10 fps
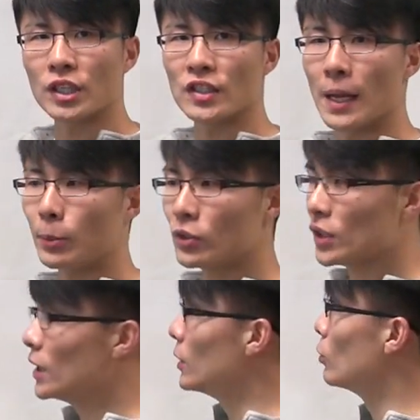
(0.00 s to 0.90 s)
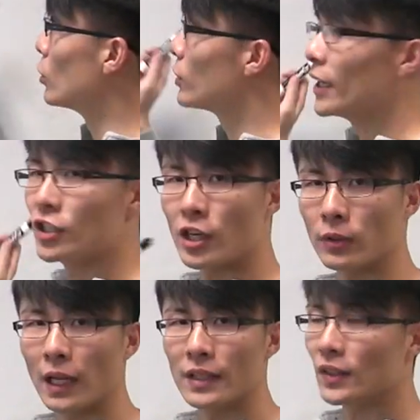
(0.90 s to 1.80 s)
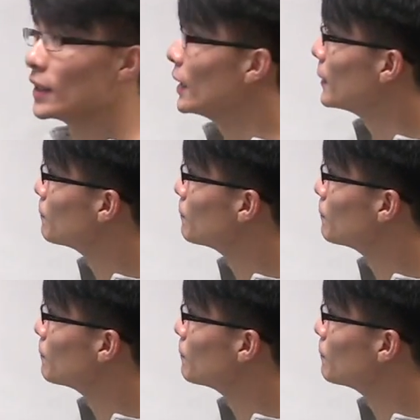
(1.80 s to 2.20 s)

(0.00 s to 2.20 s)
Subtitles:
examples, and then we'll try to generalize at the end.